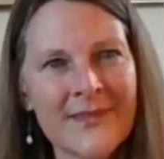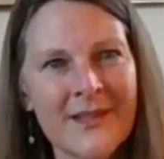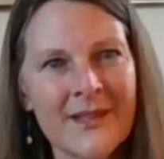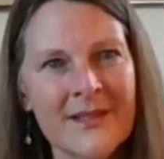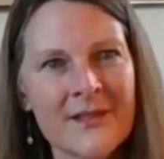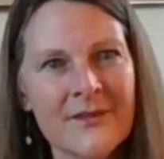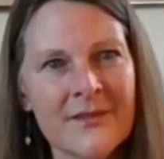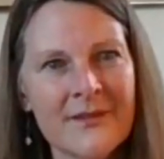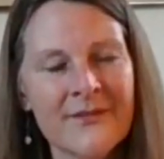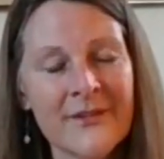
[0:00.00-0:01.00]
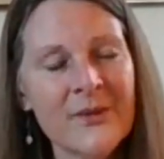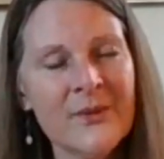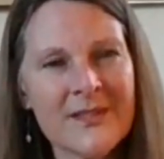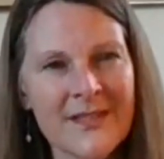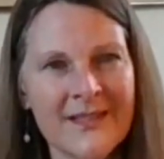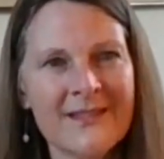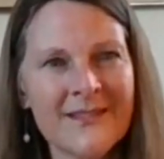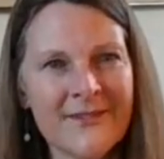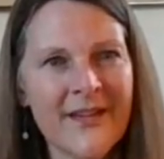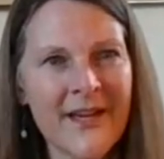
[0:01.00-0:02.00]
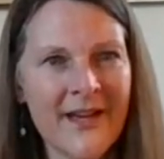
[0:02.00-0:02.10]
Yeah. It's a frequency of